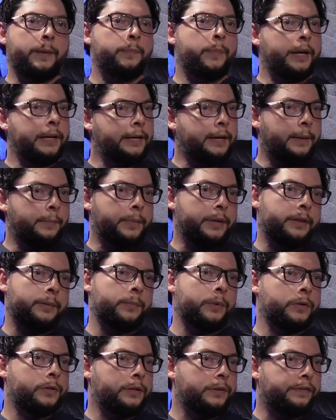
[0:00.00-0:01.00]
might not be the
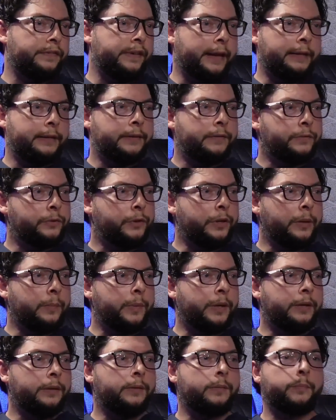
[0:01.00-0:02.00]
most effective
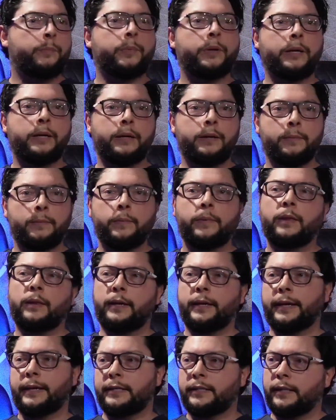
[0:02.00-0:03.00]
treatment, but
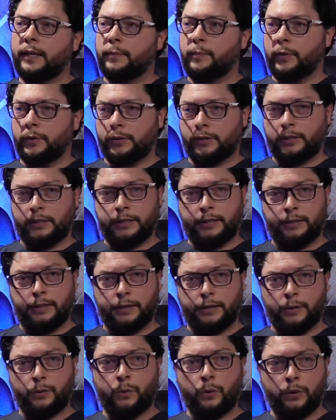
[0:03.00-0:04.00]
like I said, mostly
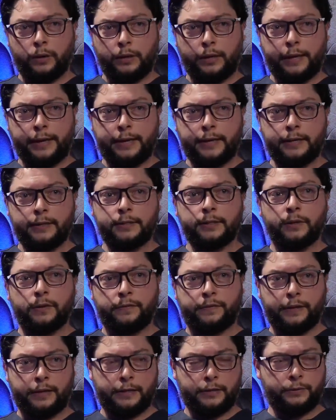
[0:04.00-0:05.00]
they're correlated. So if
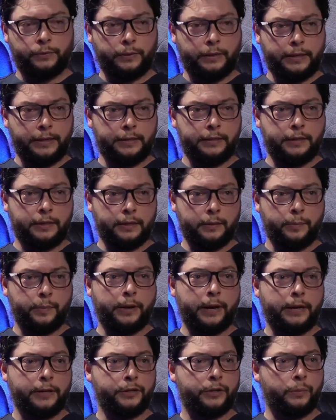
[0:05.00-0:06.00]
it is related to the
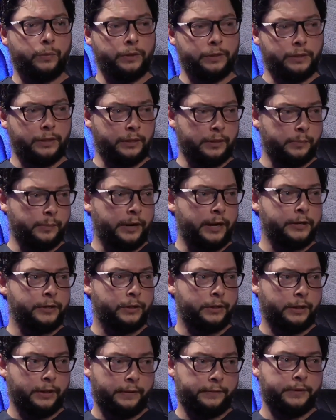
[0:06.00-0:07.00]
depression, once the
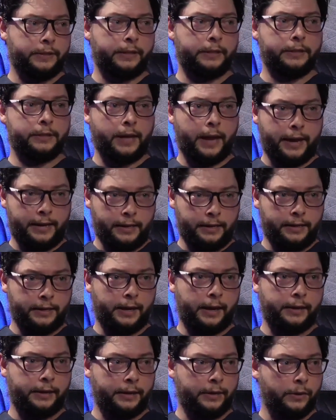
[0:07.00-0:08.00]
depression lifts, the anxiety
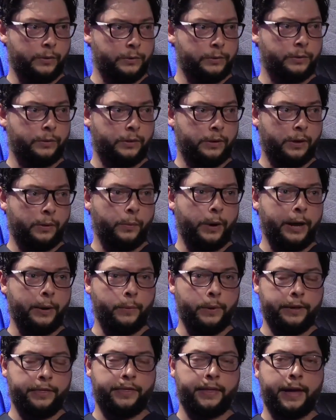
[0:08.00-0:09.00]
kind of goes away
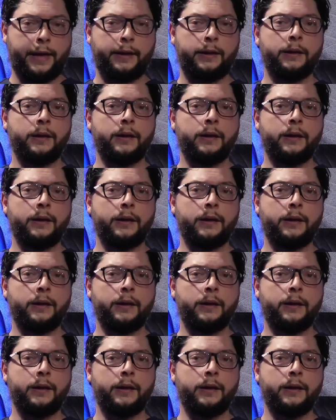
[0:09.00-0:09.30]
with that.